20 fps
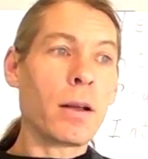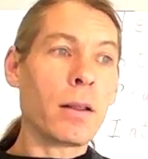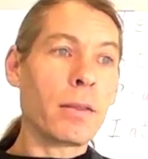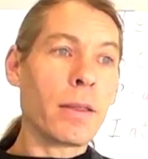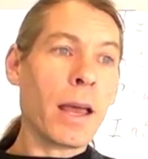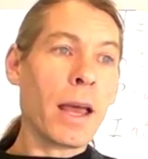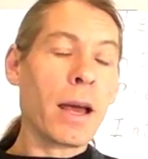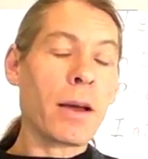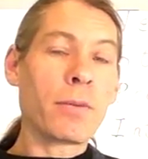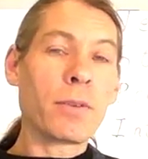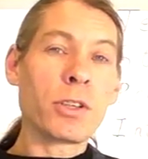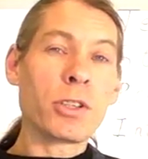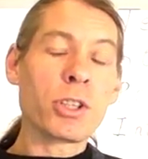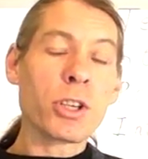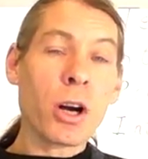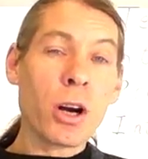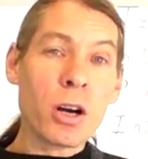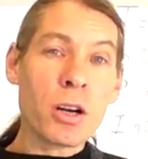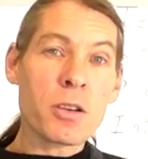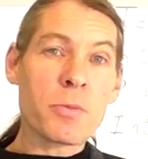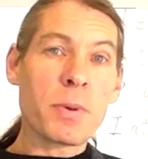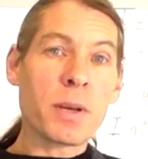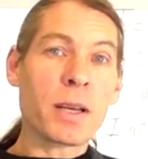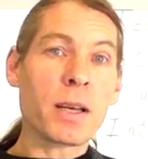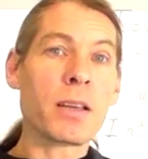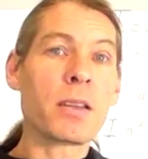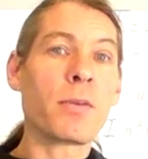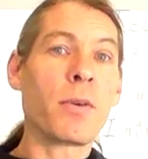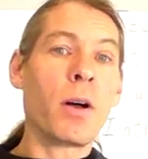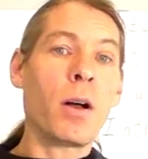they have to charge
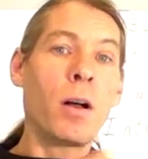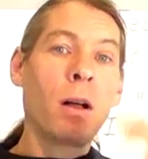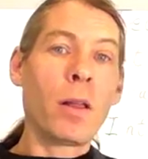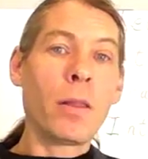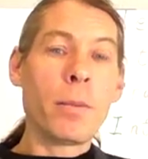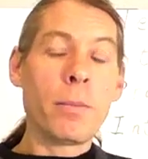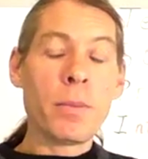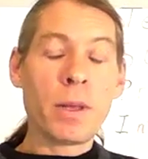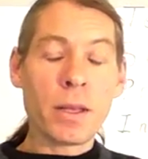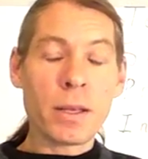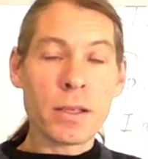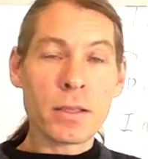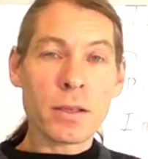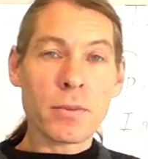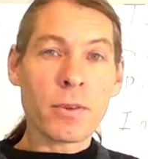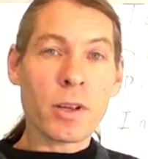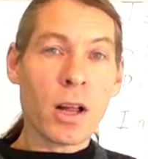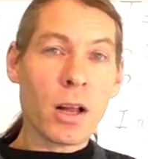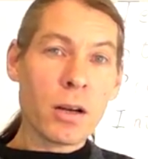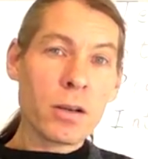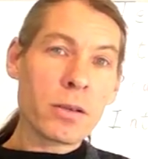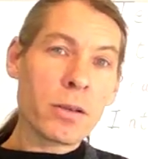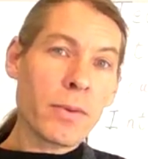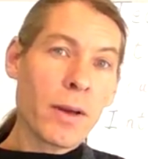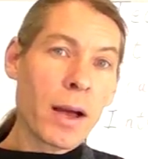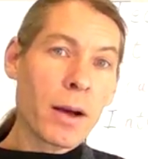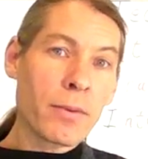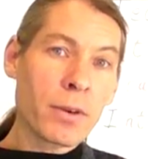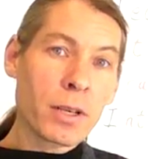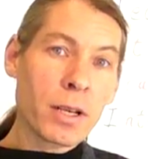because of all the millions of dollars of
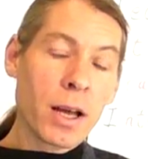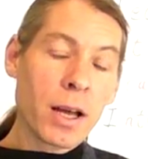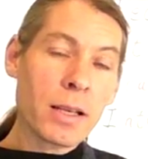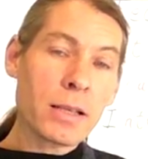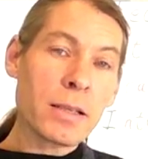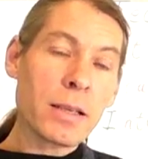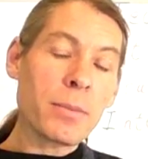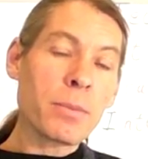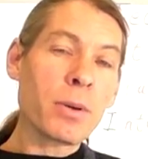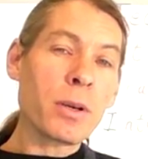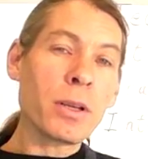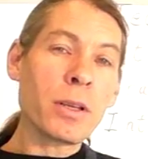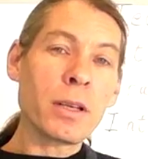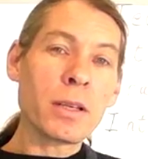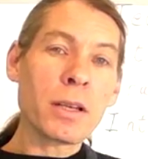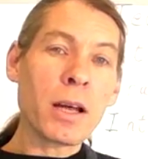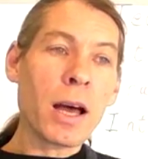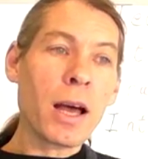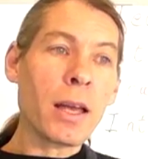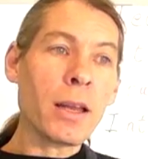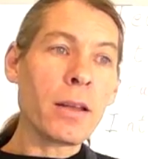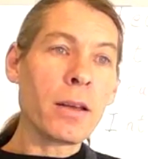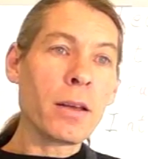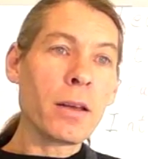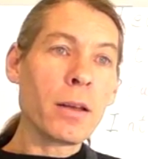advertising put into Tide,